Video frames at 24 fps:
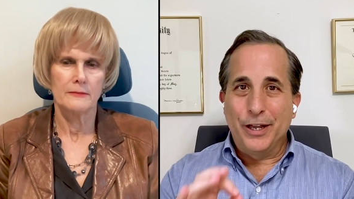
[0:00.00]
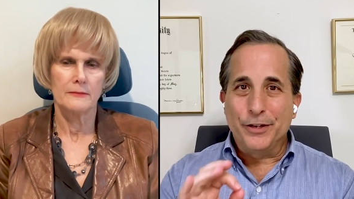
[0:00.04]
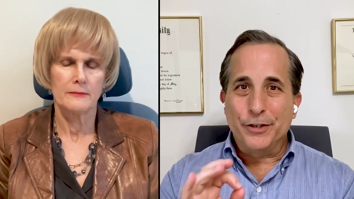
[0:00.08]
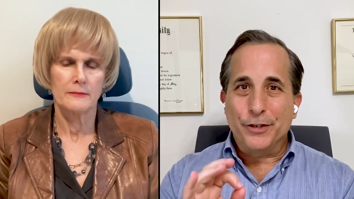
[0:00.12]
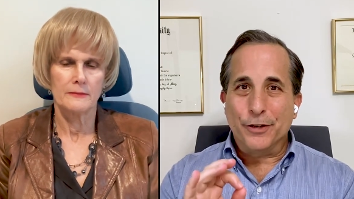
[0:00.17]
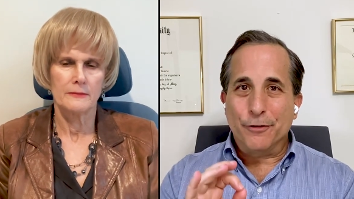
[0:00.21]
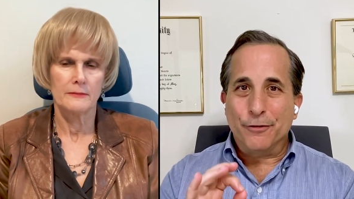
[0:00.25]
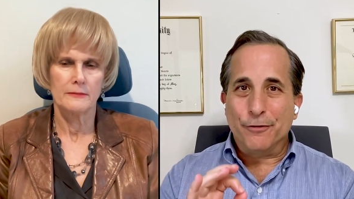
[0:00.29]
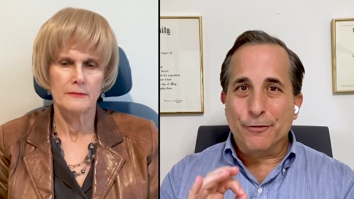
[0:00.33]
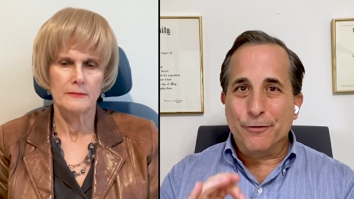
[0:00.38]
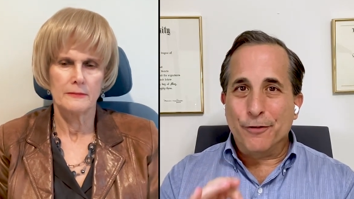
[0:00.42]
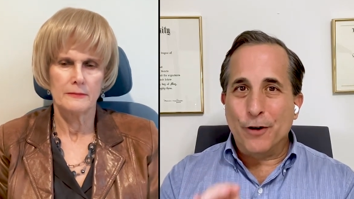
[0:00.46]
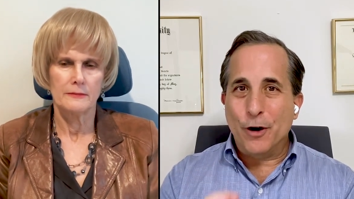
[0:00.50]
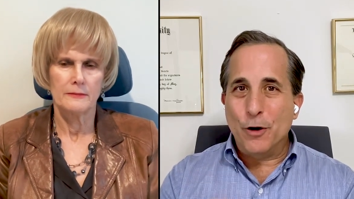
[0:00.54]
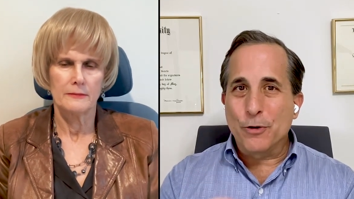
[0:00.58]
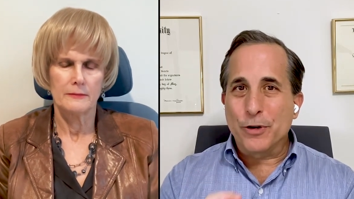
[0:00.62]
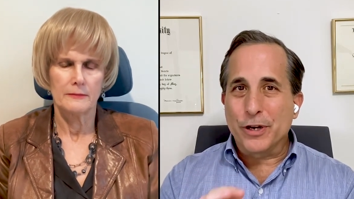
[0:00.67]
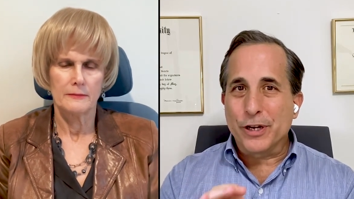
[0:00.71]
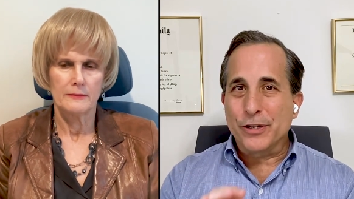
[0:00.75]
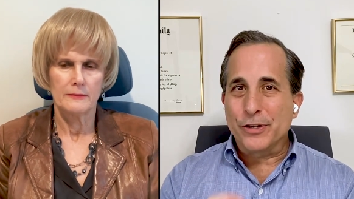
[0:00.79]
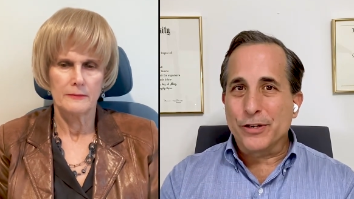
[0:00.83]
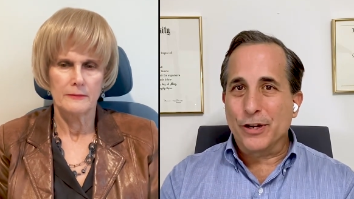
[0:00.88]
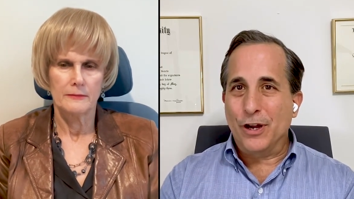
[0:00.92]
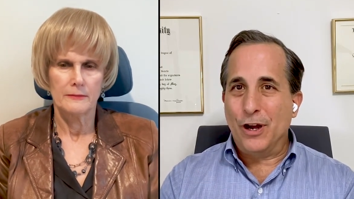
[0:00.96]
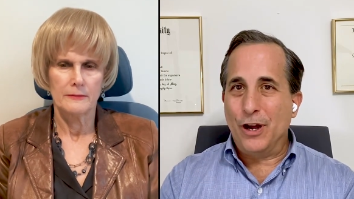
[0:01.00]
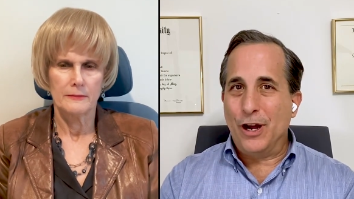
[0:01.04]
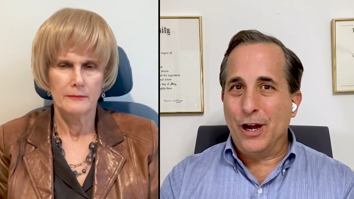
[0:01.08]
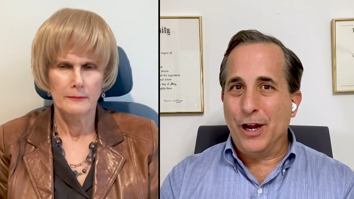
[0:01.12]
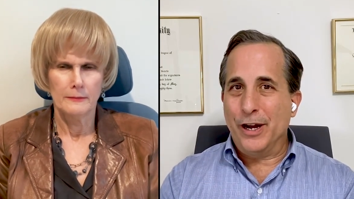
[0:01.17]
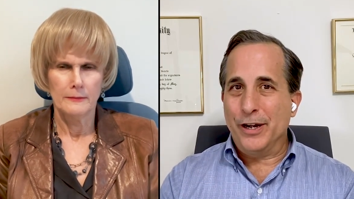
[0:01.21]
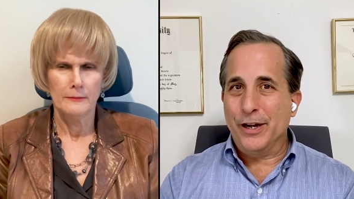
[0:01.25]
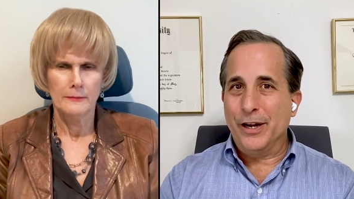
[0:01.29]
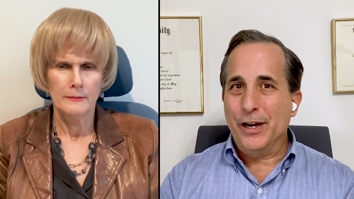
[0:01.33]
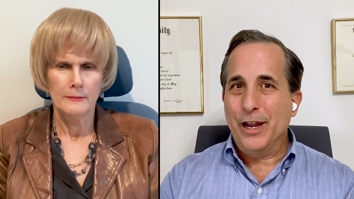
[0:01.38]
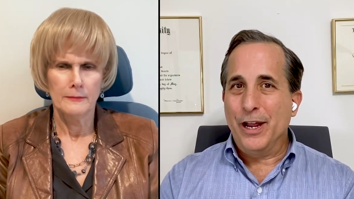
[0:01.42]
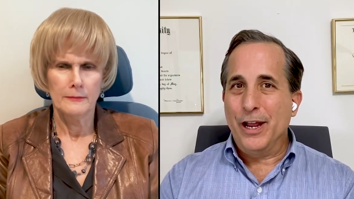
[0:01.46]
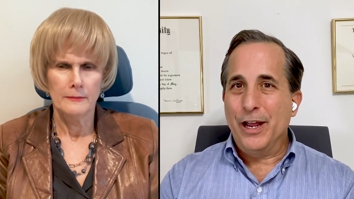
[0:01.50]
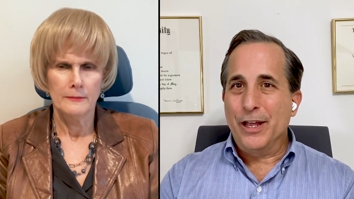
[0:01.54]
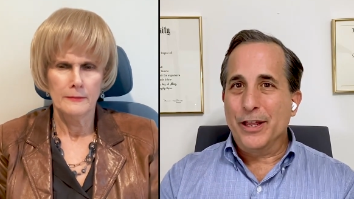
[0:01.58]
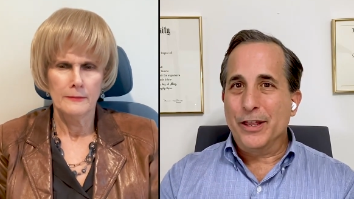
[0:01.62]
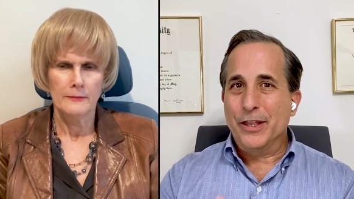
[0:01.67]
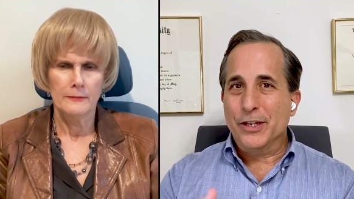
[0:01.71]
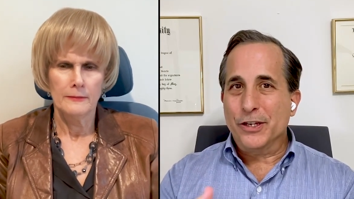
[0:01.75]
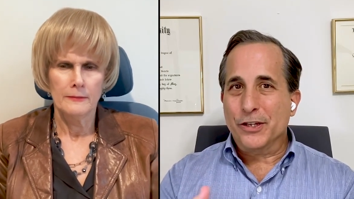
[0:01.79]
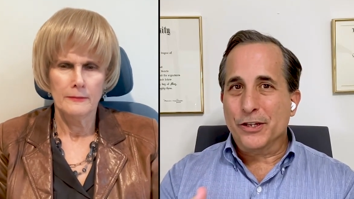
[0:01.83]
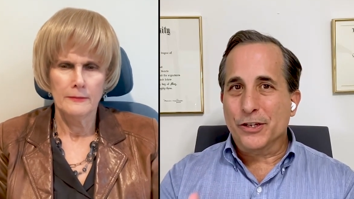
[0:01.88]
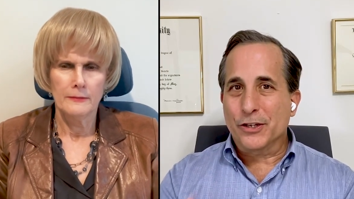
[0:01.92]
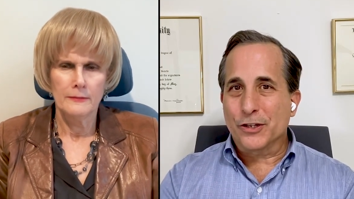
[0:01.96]
Speaker 1: to focus on
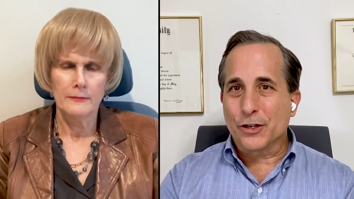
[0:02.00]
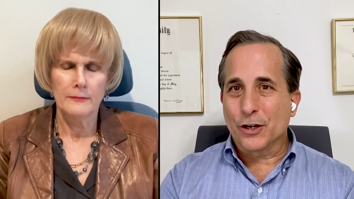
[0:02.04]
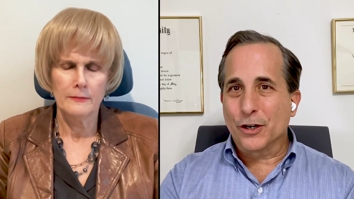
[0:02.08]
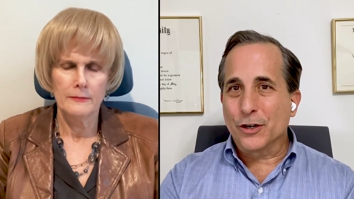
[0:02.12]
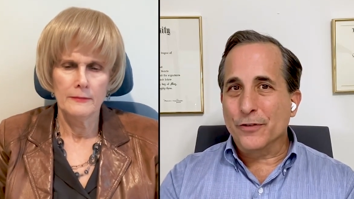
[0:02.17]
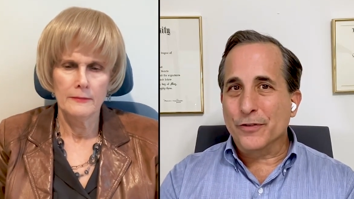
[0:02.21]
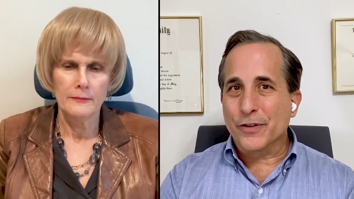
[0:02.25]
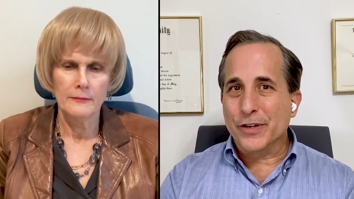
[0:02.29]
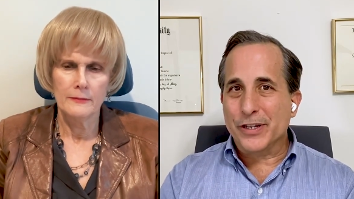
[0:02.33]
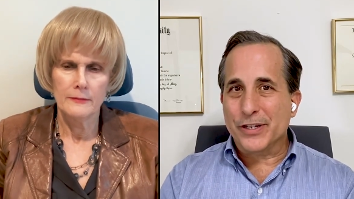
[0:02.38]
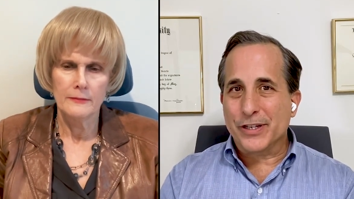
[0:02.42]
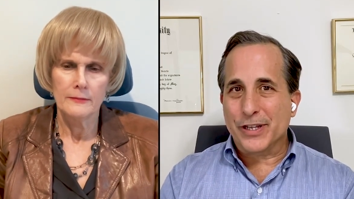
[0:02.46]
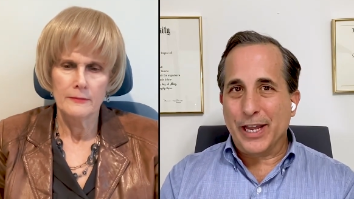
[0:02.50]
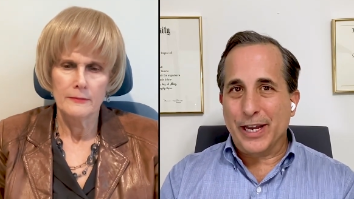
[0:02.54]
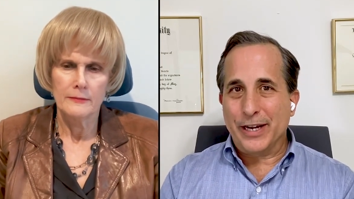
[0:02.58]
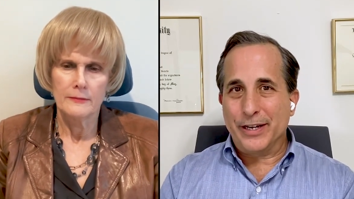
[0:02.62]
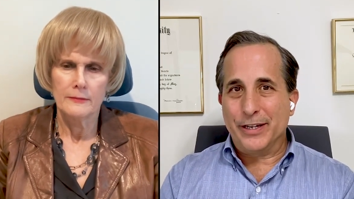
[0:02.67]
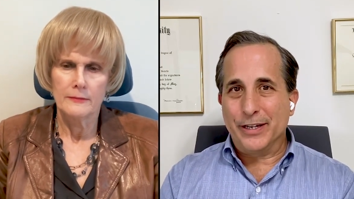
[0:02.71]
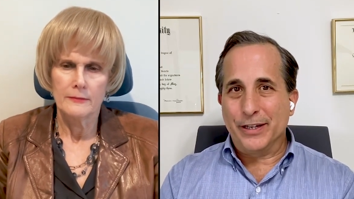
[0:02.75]
the service they